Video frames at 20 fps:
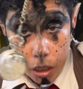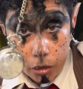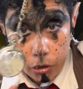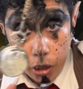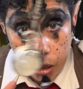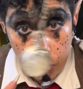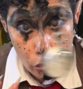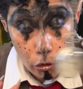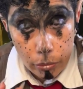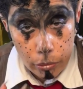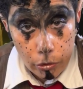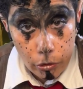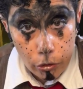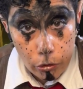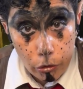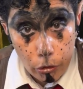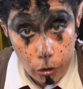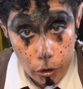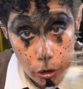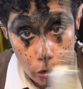Dr. Sir
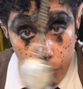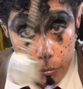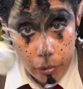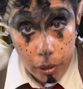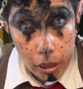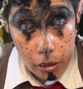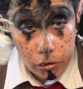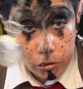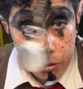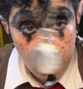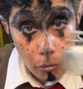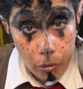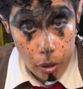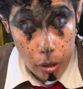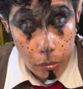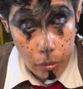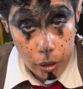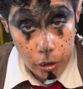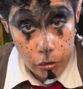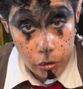Joy told me that
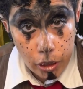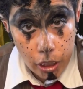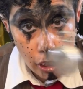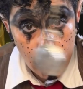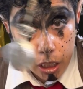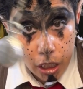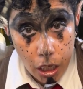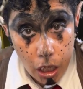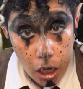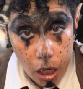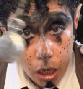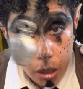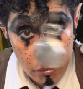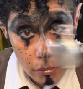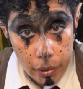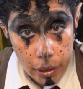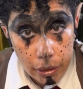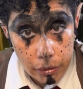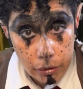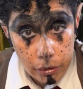someone mentioned in the
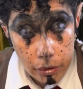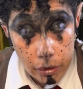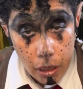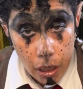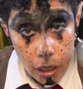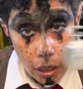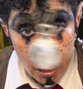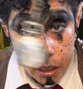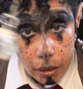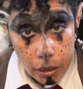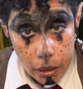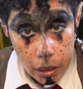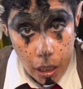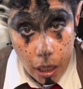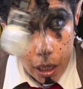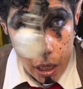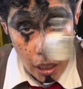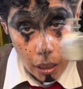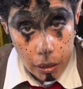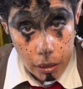comments that